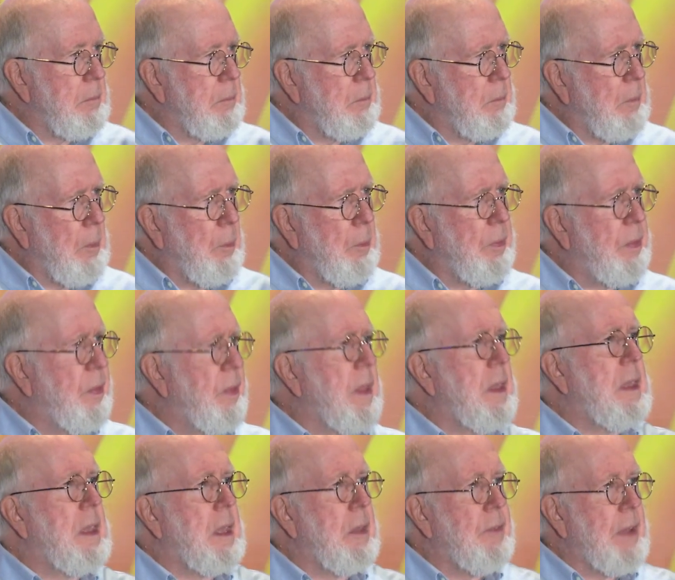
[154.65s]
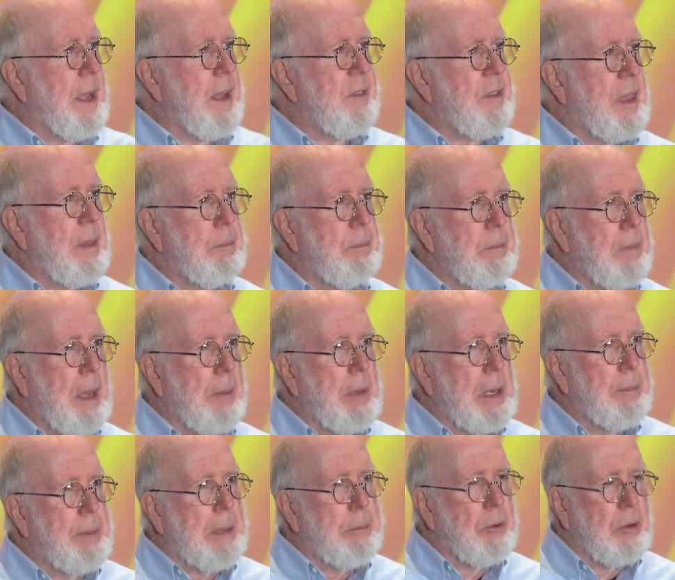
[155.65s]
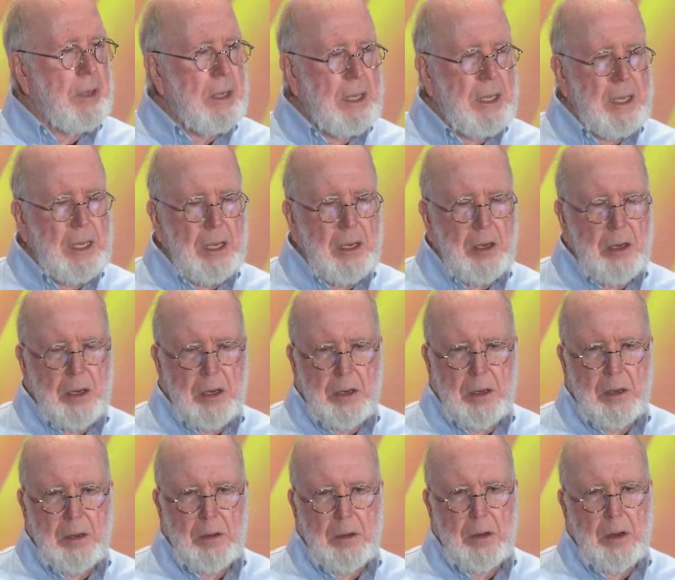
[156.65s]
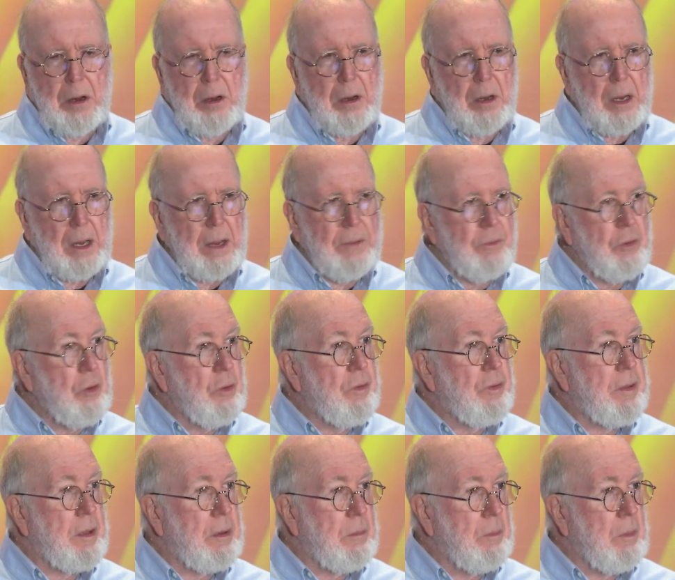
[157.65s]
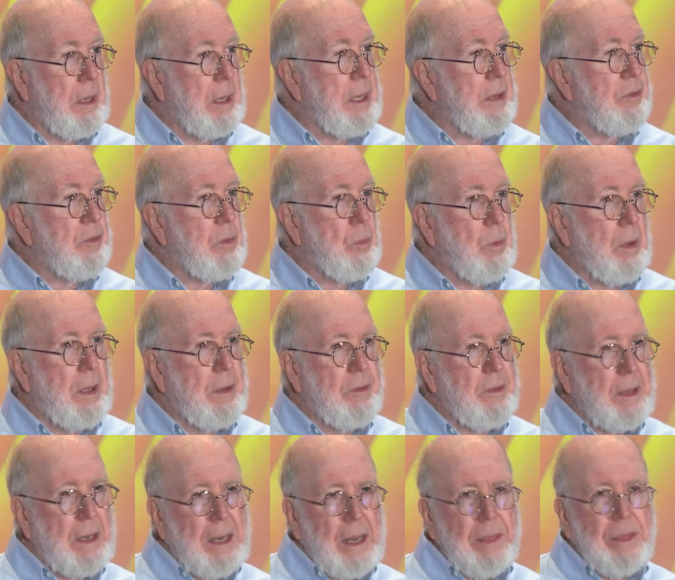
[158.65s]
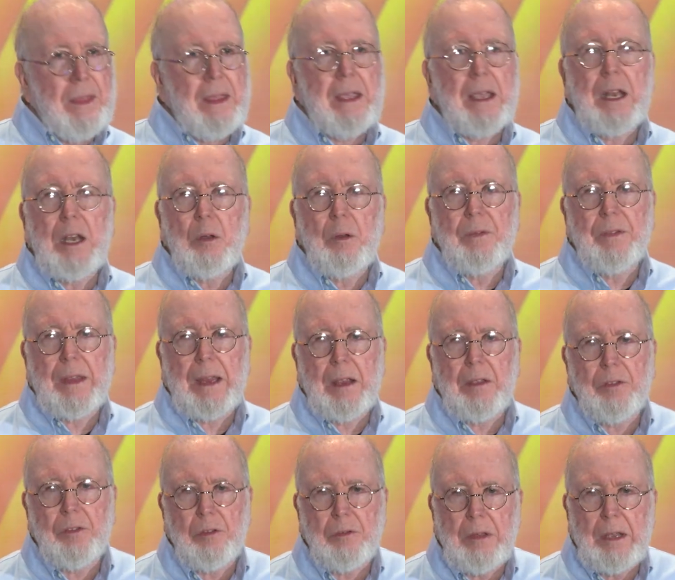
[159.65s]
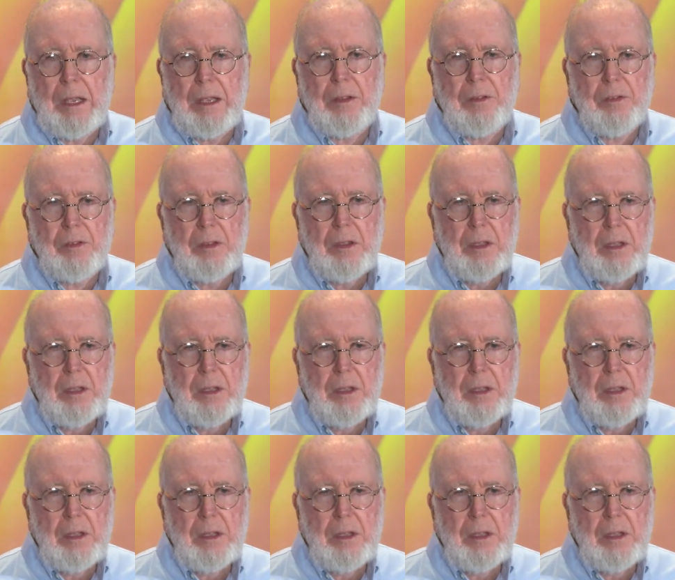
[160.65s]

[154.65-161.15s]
am thinking of asking how many people here or have used it at least once, and I think I know what the answer is,